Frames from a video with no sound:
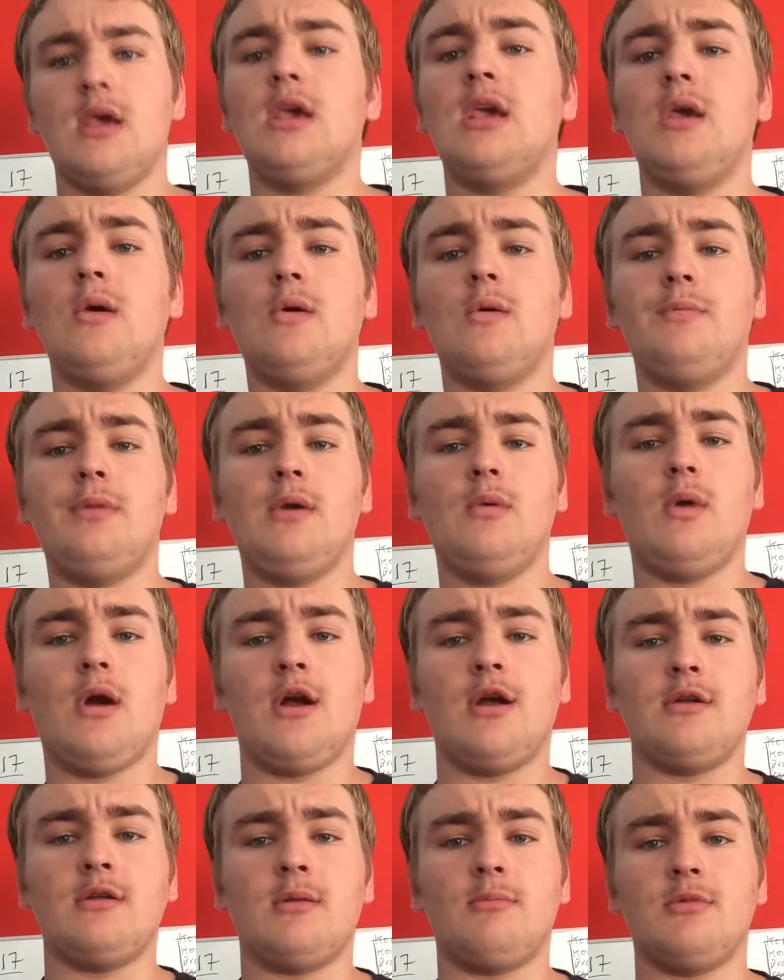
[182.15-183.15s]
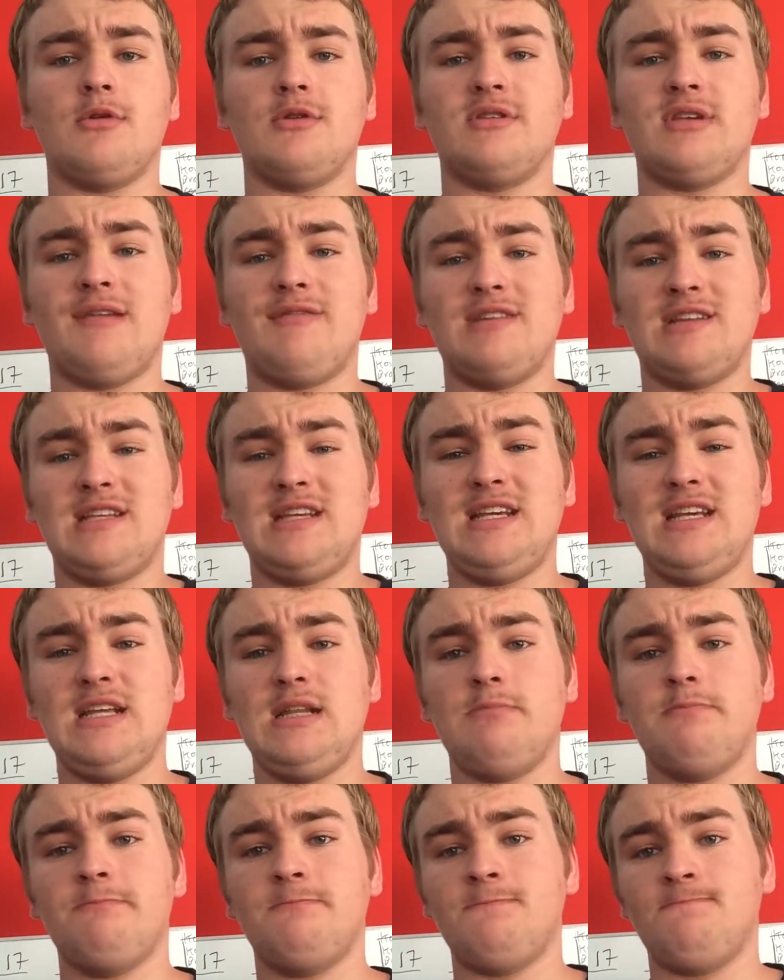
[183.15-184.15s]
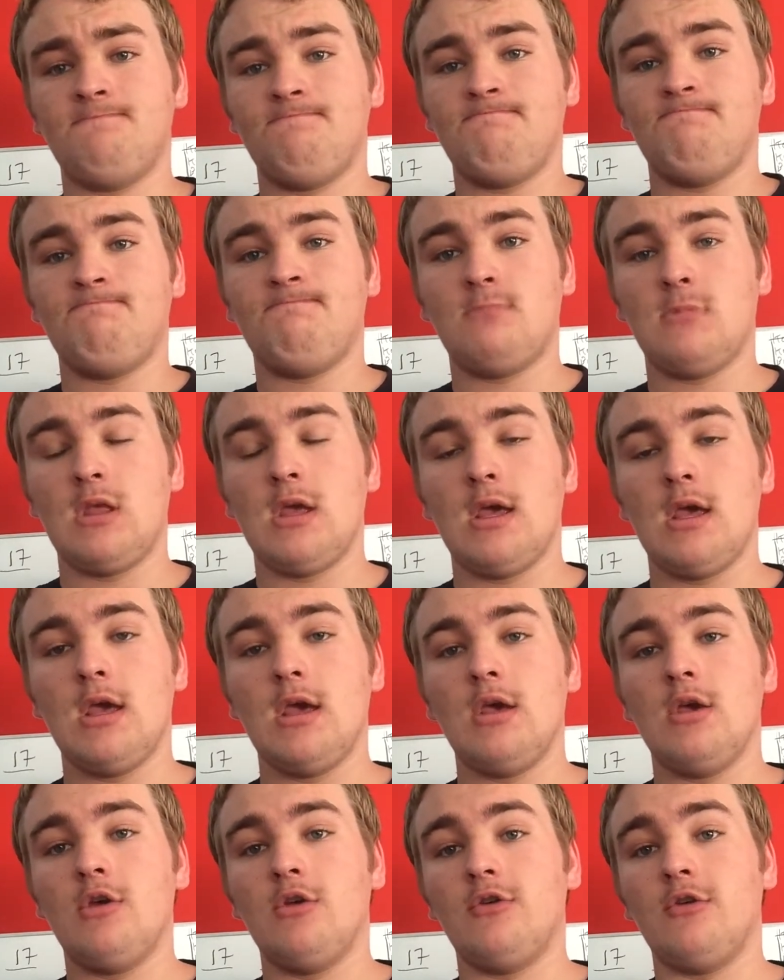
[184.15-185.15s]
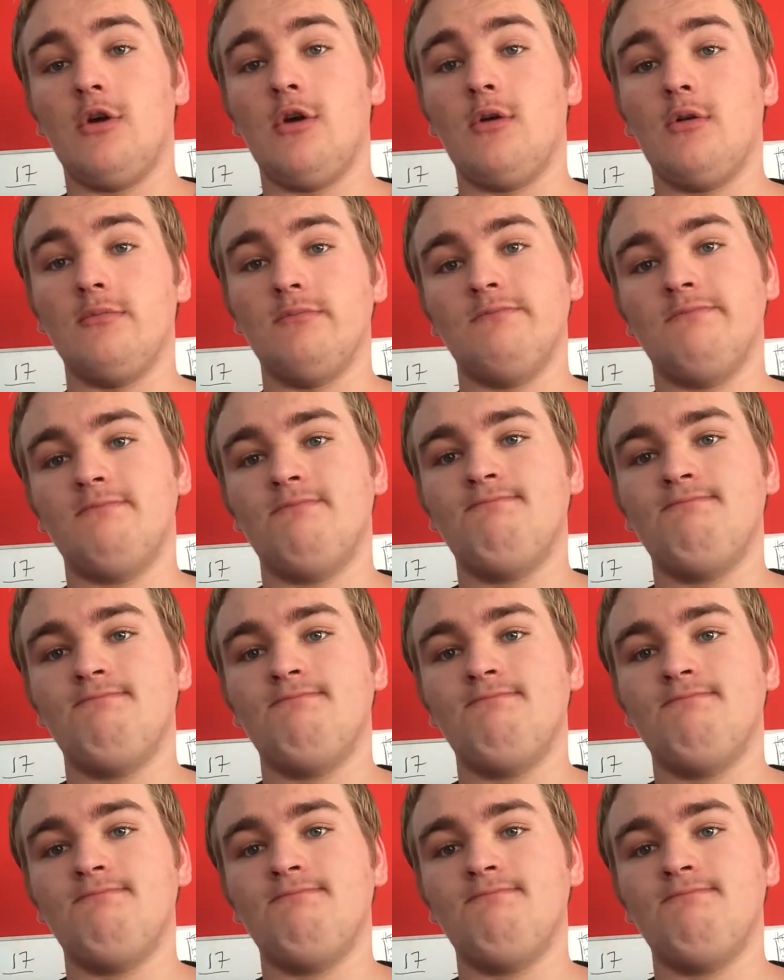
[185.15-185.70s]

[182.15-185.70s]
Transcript: he will be wearing number 17. So